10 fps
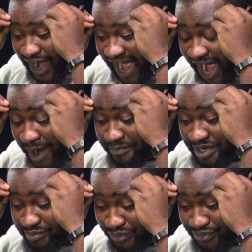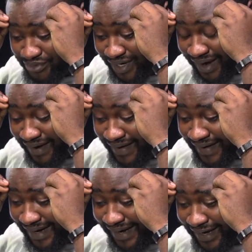our people,
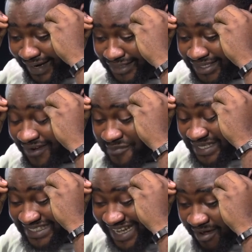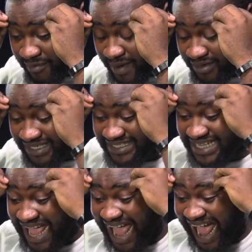our governments care about is
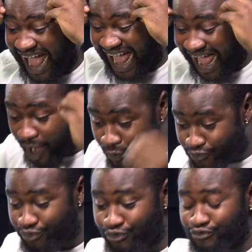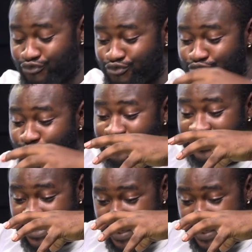how to just